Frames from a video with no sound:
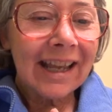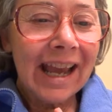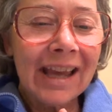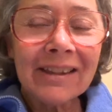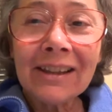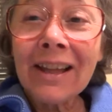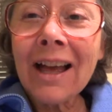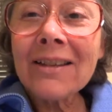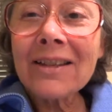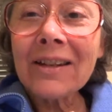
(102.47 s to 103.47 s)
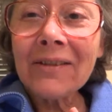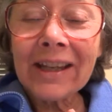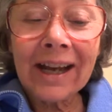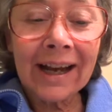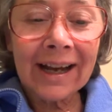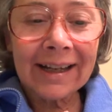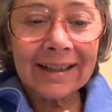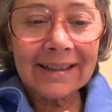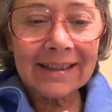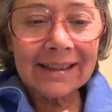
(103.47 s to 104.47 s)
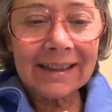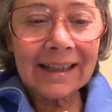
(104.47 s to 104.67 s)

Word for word: and the lust of the eyes,